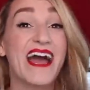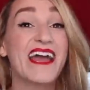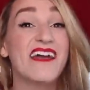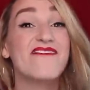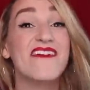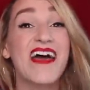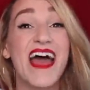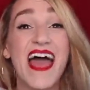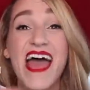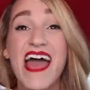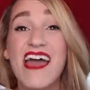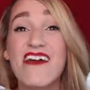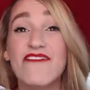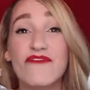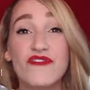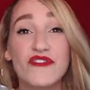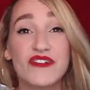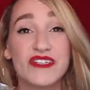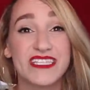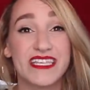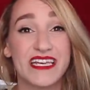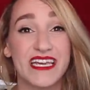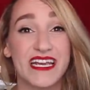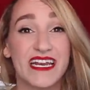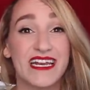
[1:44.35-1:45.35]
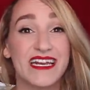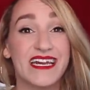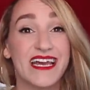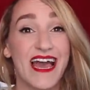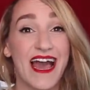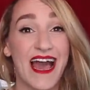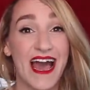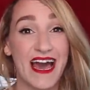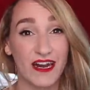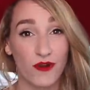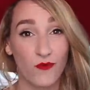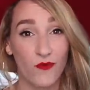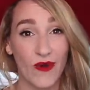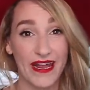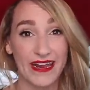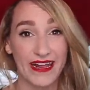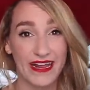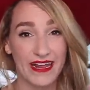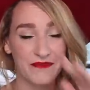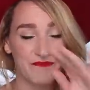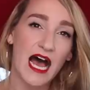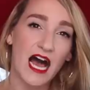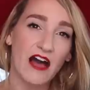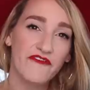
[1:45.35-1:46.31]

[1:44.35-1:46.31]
I have ever seen at a wedding.